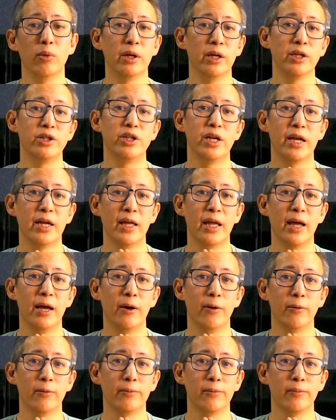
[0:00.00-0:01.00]
want to check
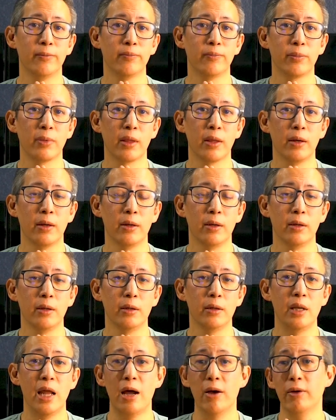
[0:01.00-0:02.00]
out.
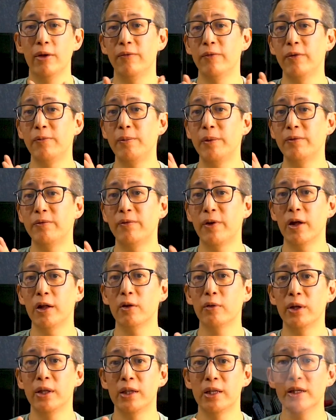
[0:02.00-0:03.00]
Now, if you've been
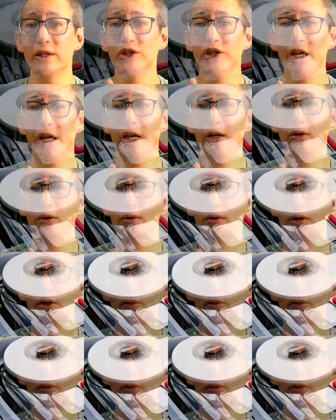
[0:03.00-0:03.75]
following this channel,